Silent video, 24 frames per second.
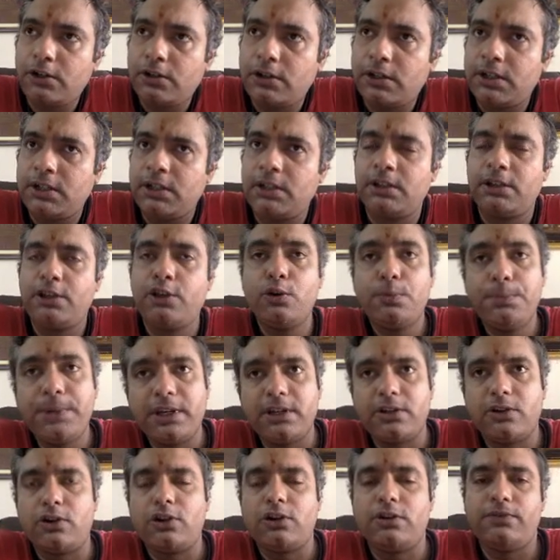a cubic
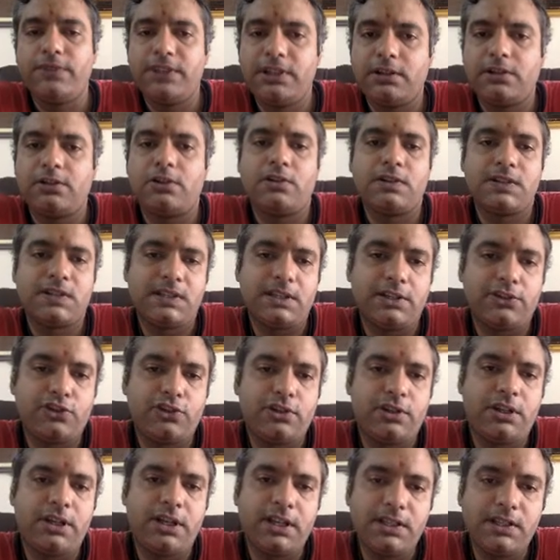rod with a cross-section
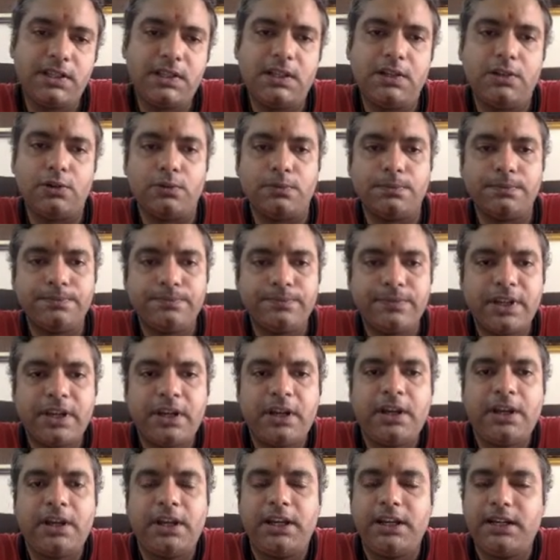A0.
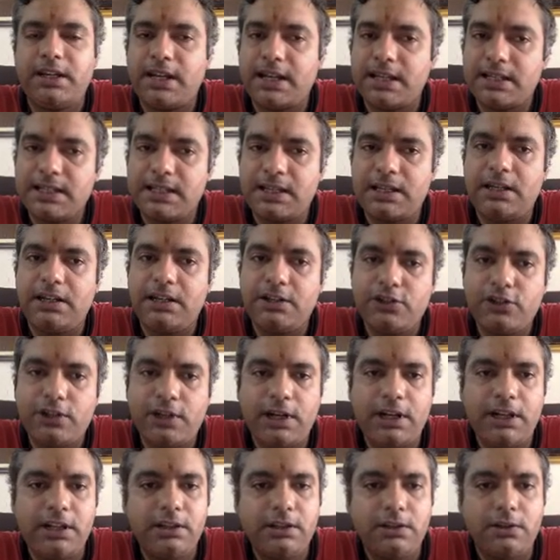It has an initial
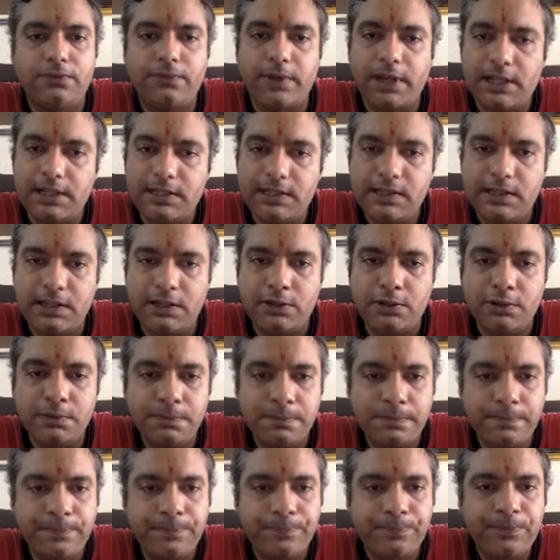length of L0,
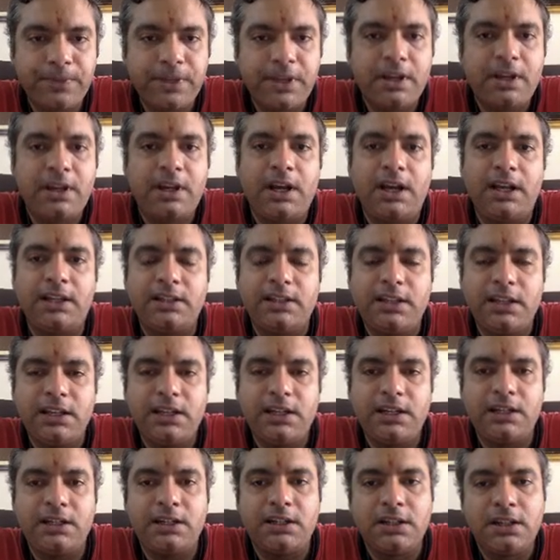and
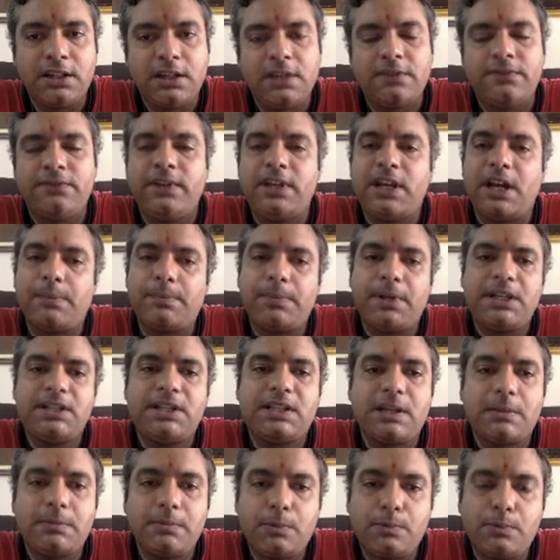then we apply
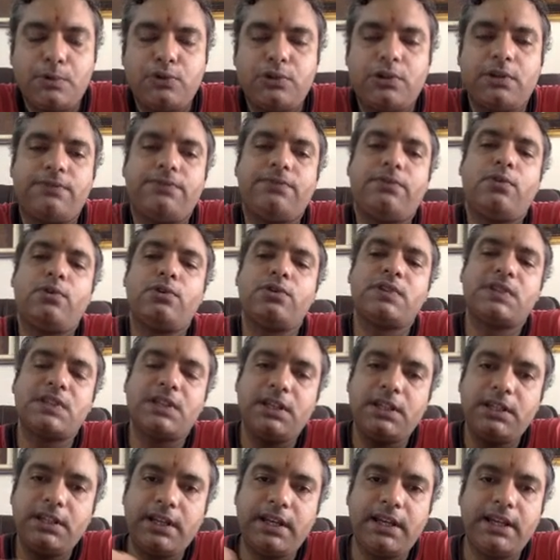some amount of force
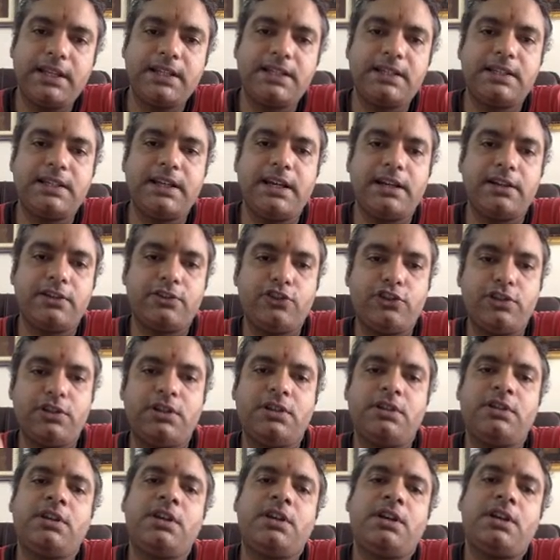in the x direction,
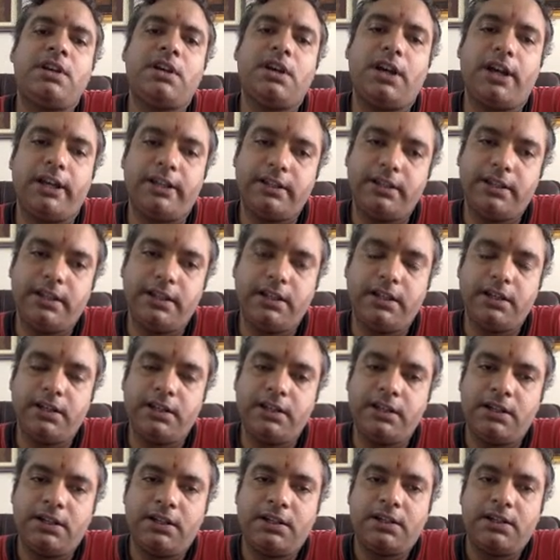and then
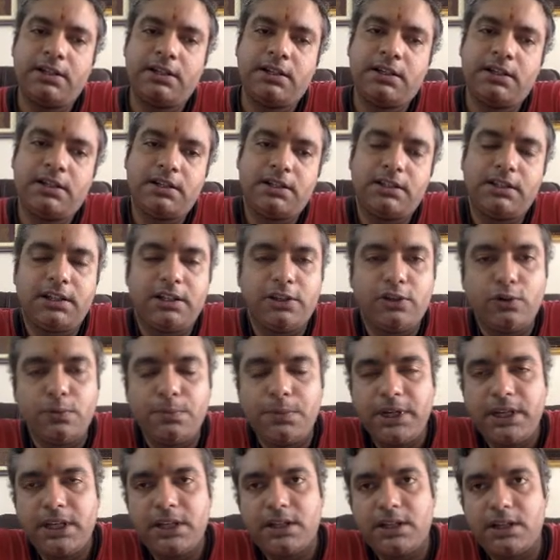the
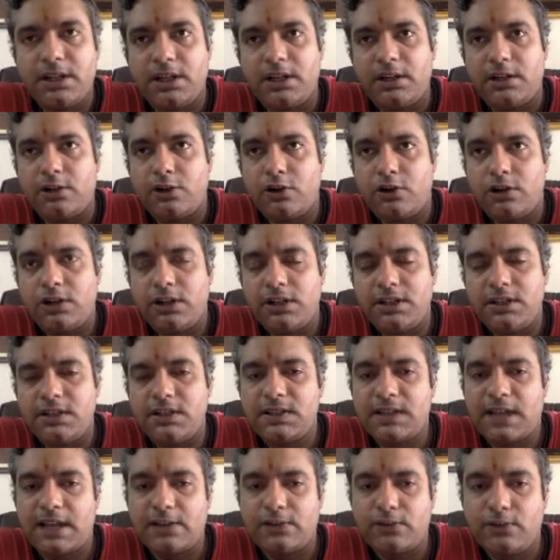cubic rod is
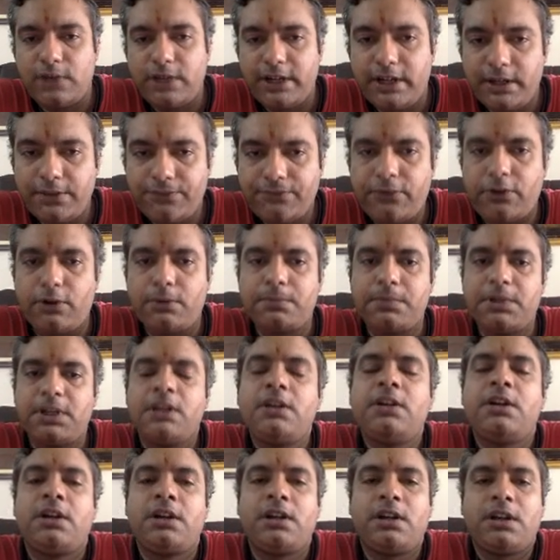actually deformed
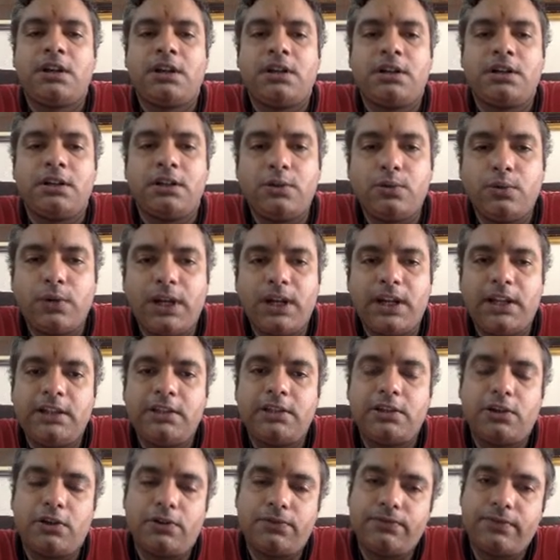to a length
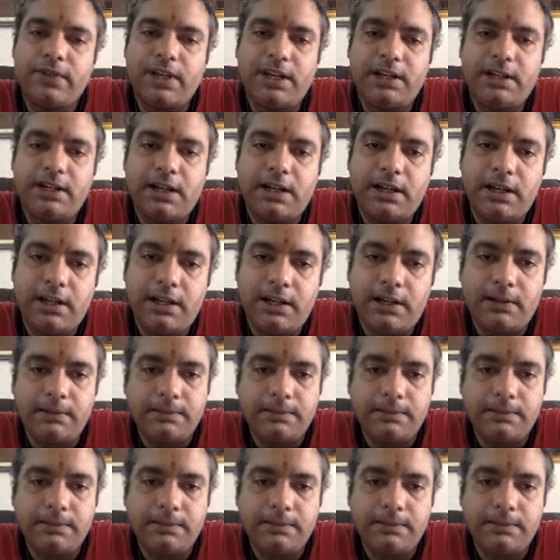of delta L.